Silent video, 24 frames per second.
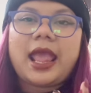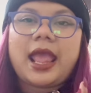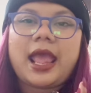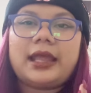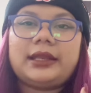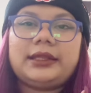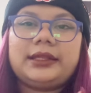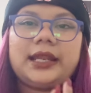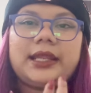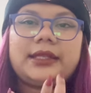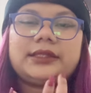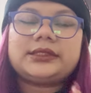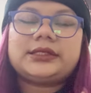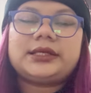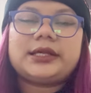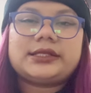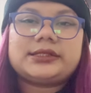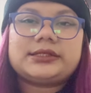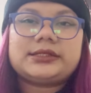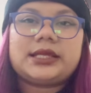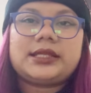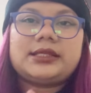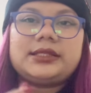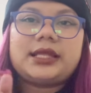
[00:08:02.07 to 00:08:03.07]
And later they
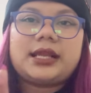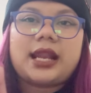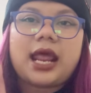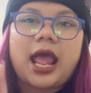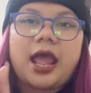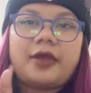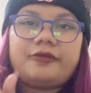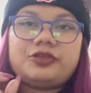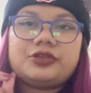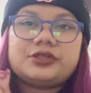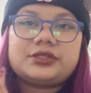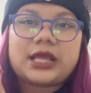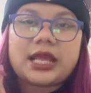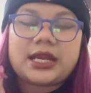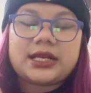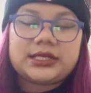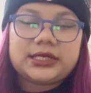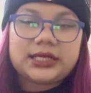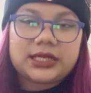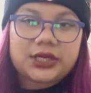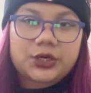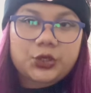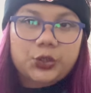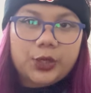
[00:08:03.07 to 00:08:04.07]
said that I have to sign
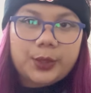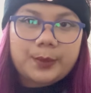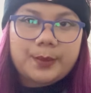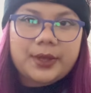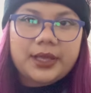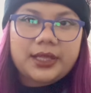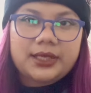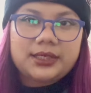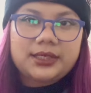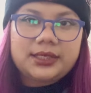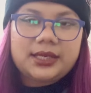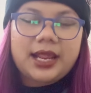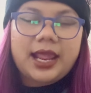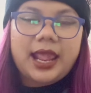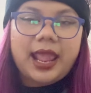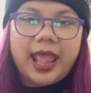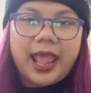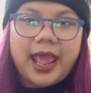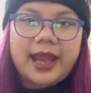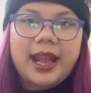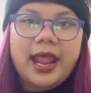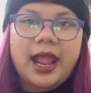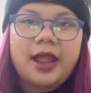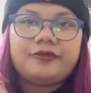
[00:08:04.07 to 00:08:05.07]
an agreement
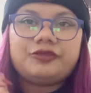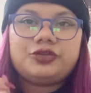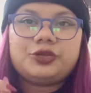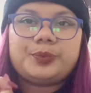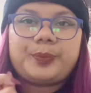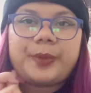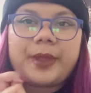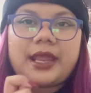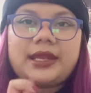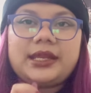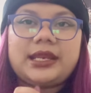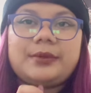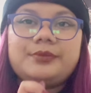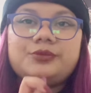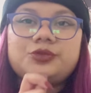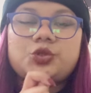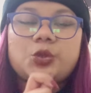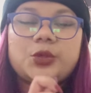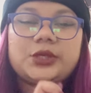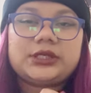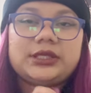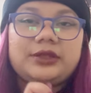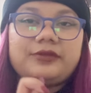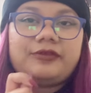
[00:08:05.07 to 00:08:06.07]
and I have to pay them
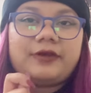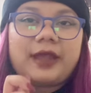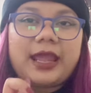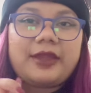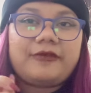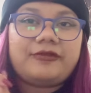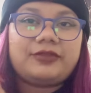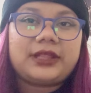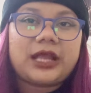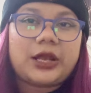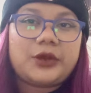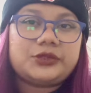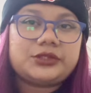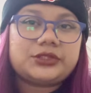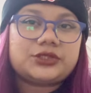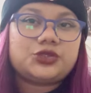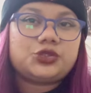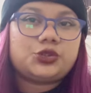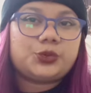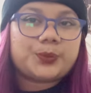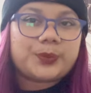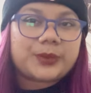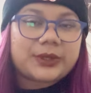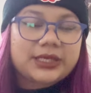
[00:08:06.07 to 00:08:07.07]

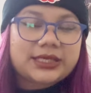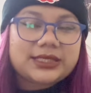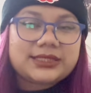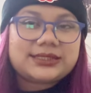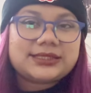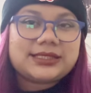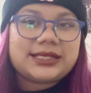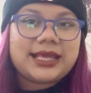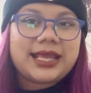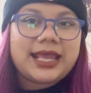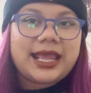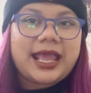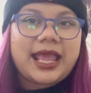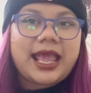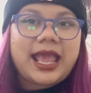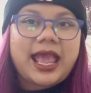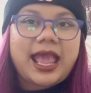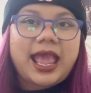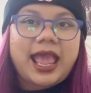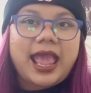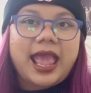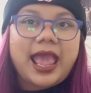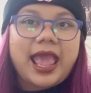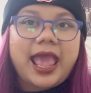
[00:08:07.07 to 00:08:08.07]
25,000 rupees
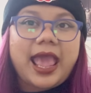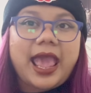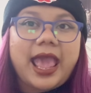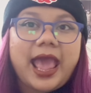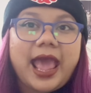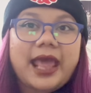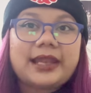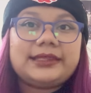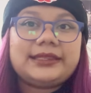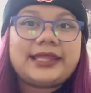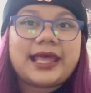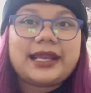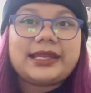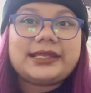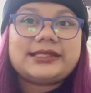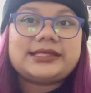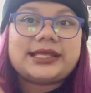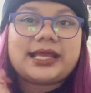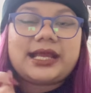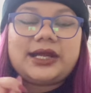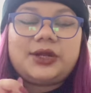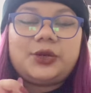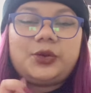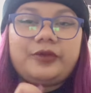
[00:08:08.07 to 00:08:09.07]
and that
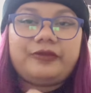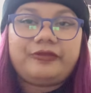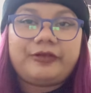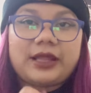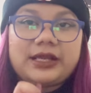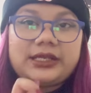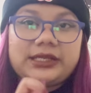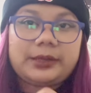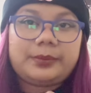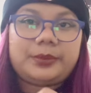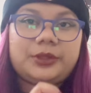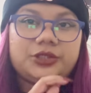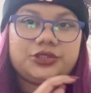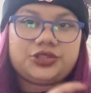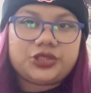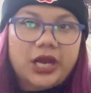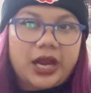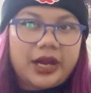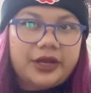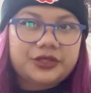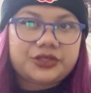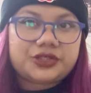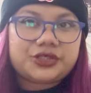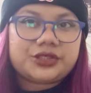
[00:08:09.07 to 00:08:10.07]
is a refundable
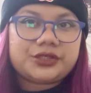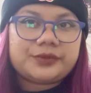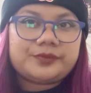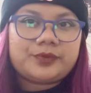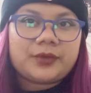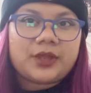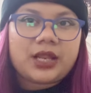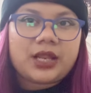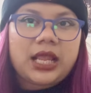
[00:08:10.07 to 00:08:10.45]
charge.